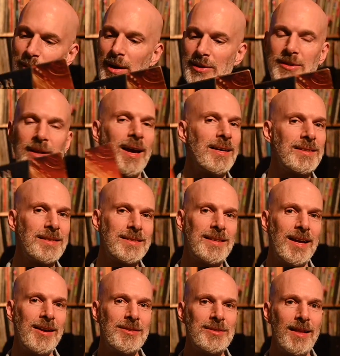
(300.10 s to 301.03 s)
Rush, exit
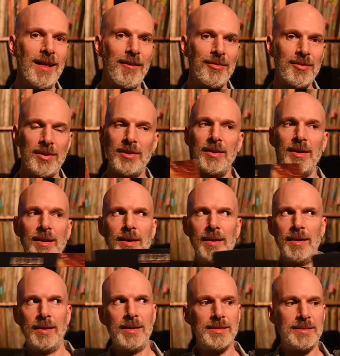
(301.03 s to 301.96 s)
stage left.
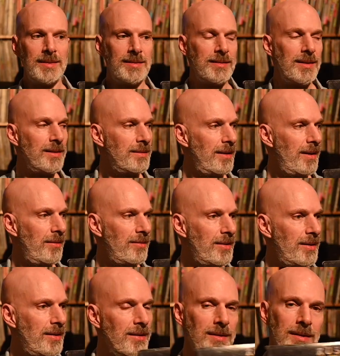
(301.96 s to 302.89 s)
Is this stage
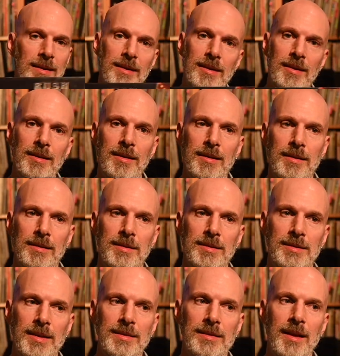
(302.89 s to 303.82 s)
left?
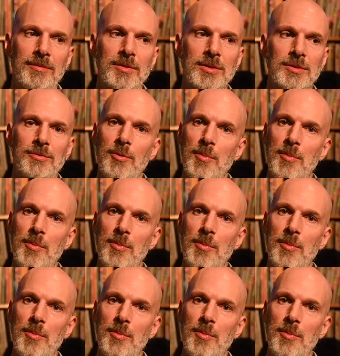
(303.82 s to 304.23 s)
Stage left is